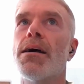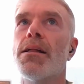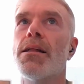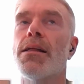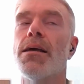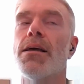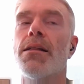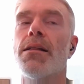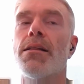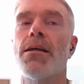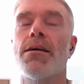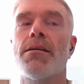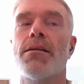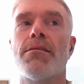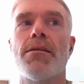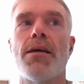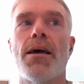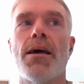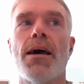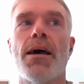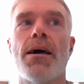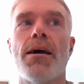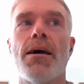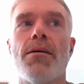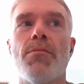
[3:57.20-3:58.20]
I think that
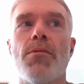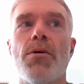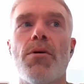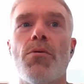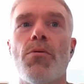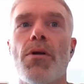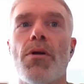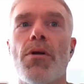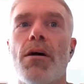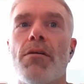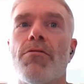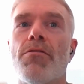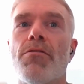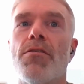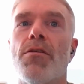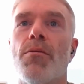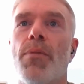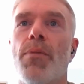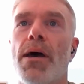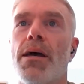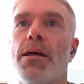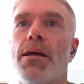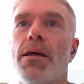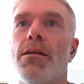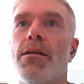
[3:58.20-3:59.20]
it would often
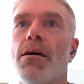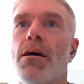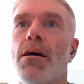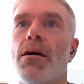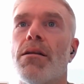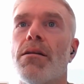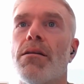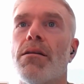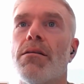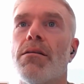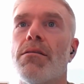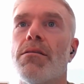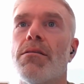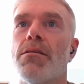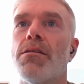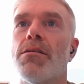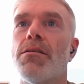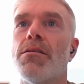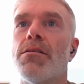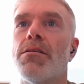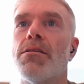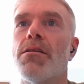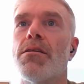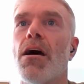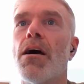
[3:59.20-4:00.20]
depend on the
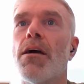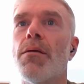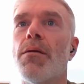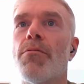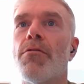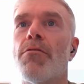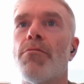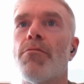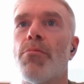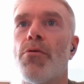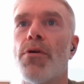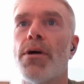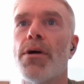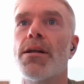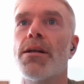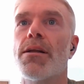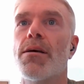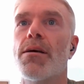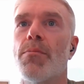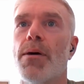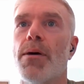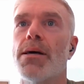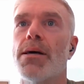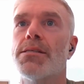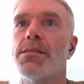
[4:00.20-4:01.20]
type of parental
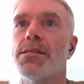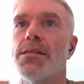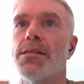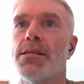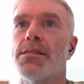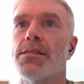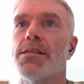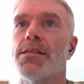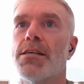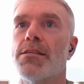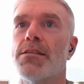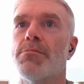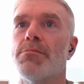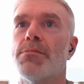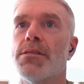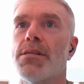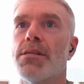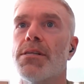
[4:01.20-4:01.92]
capacity assessment